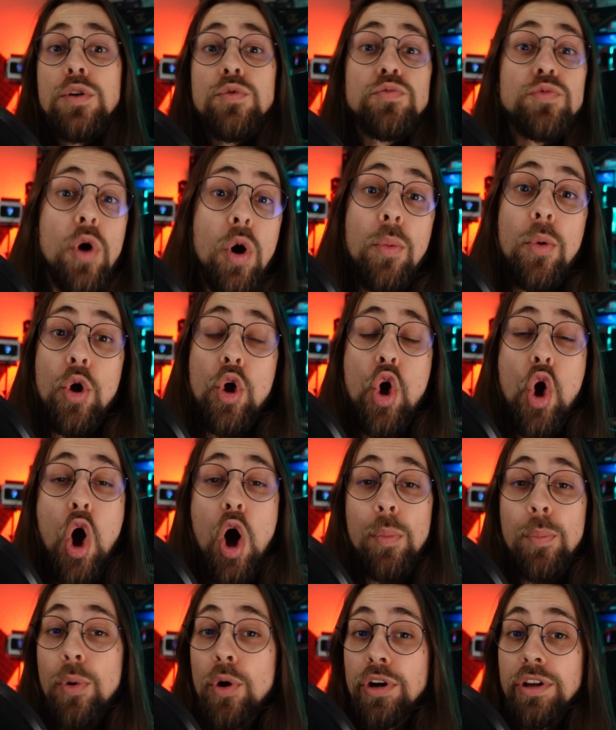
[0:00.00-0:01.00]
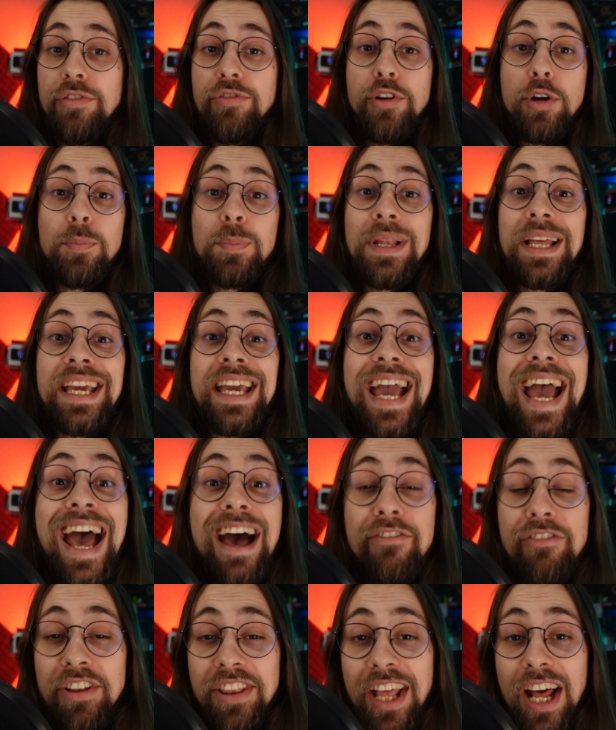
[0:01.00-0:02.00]
Robocop, or if you're playing
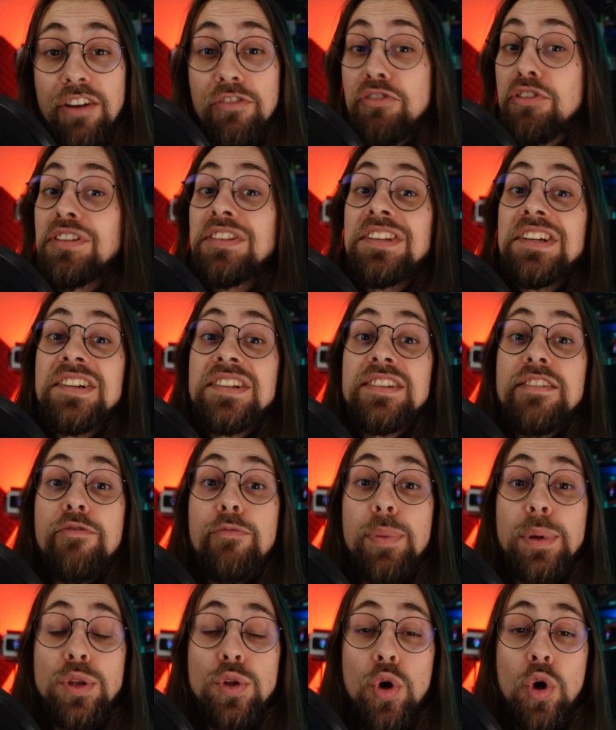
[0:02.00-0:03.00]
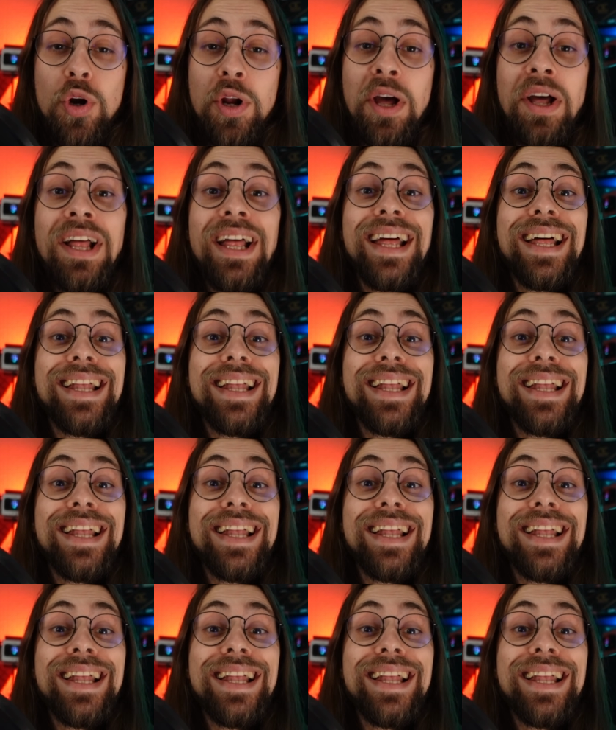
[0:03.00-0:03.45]
Avatar Frontiers of Pandora,